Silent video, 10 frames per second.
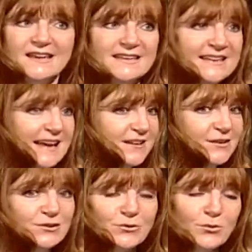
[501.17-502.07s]
you
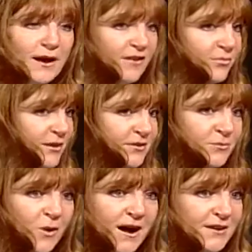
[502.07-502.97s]
get your craft beer
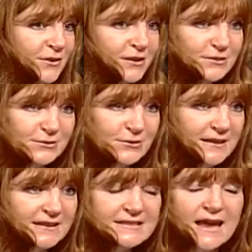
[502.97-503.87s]
and wine are
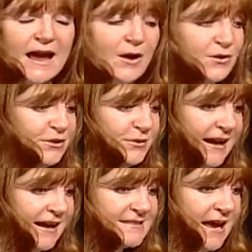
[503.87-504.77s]
included you
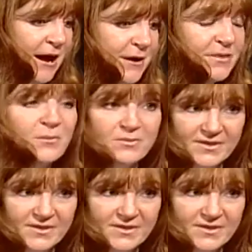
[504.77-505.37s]
get uh, the,